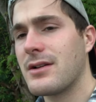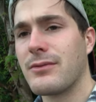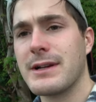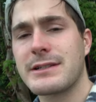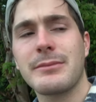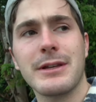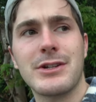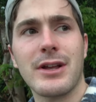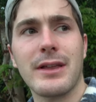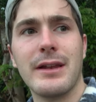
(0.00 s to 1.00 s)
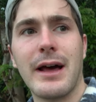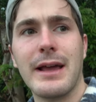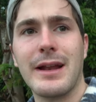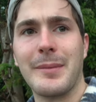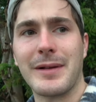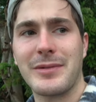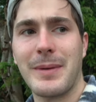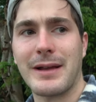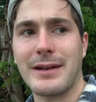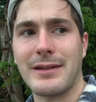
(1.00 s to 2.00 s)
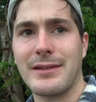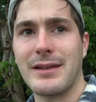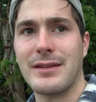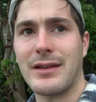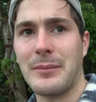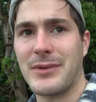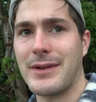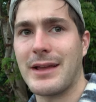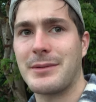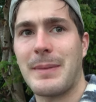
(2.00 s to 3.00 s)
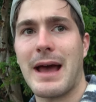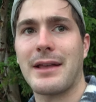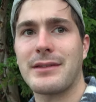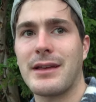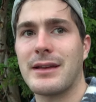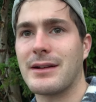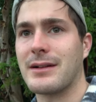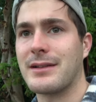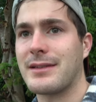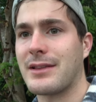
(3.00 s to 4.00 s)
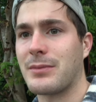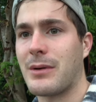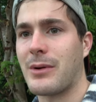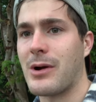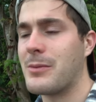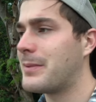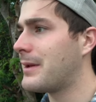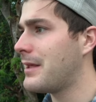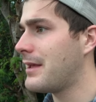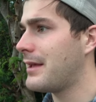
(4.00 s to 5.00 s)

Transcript: Reasonably chilly night. I'm expecting to see some snakes basking, or at least that's what we're hoping.